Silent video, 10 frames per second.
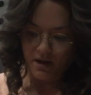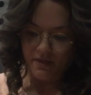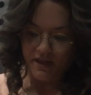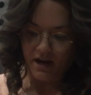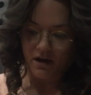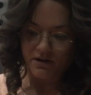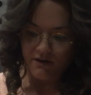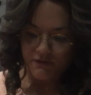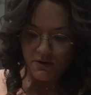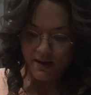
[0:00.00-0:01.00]
They are
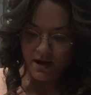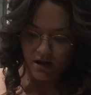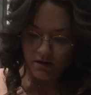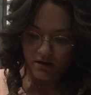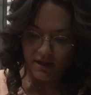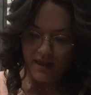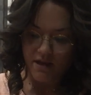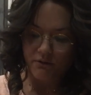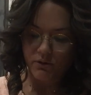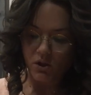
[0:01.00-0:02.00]
nephew and uncle, and
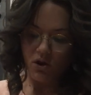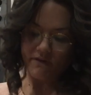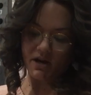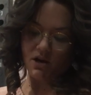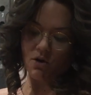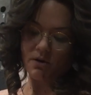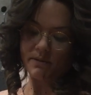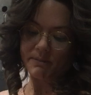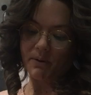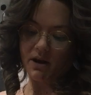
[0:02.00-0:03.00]
they rule over an
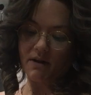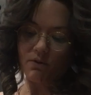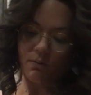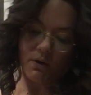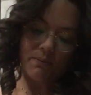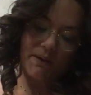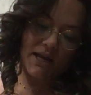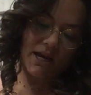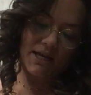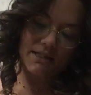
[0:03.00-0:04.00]
enormous part of the world
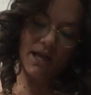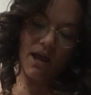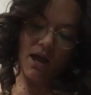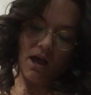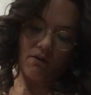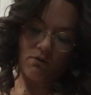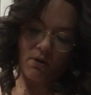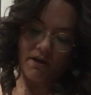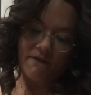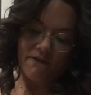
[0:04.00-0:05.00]
because of
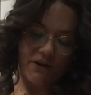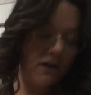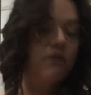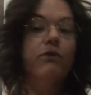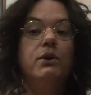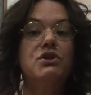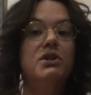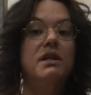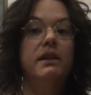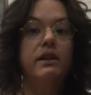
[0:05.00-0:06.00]
one very
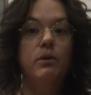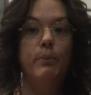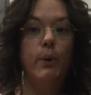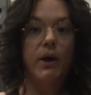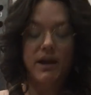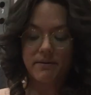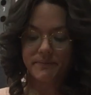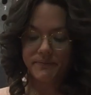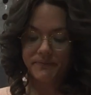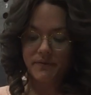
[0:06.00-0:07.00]
fortunate little boy.
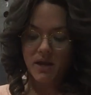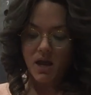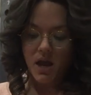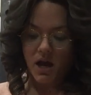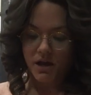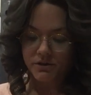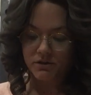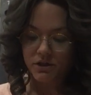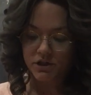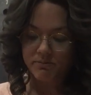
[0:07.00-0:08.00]

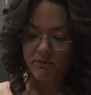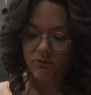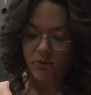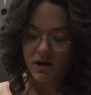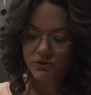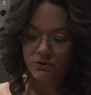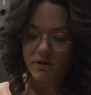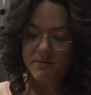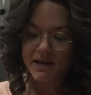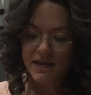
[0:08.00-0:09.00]
100 years before our
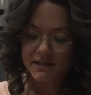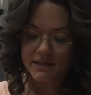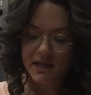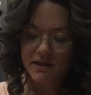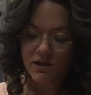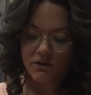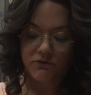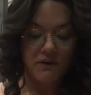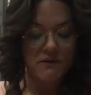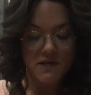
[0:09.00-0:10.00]
story begins, in the year
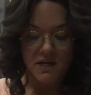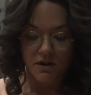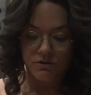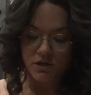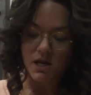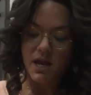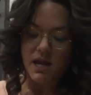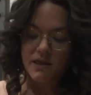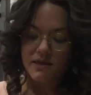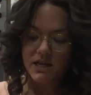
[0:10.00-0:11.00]
1500,
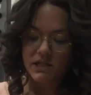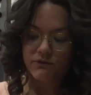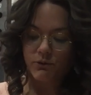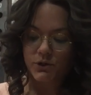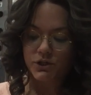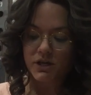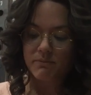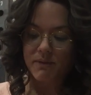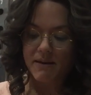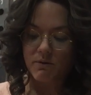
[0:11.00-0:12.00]
this
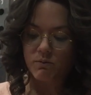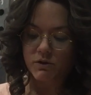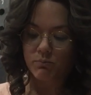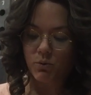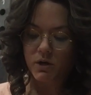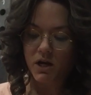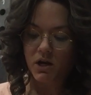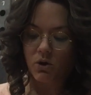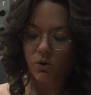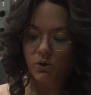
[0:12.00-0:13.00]
fortunate baby was born in
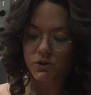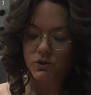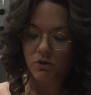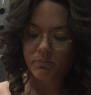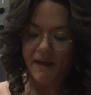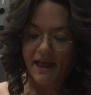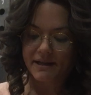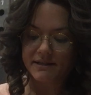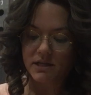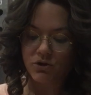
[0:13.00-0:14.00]
a cold stone
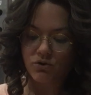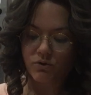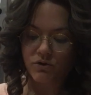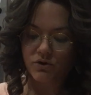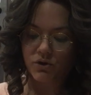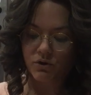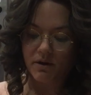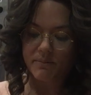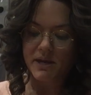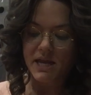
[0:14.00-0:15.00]
palace in northern Europe.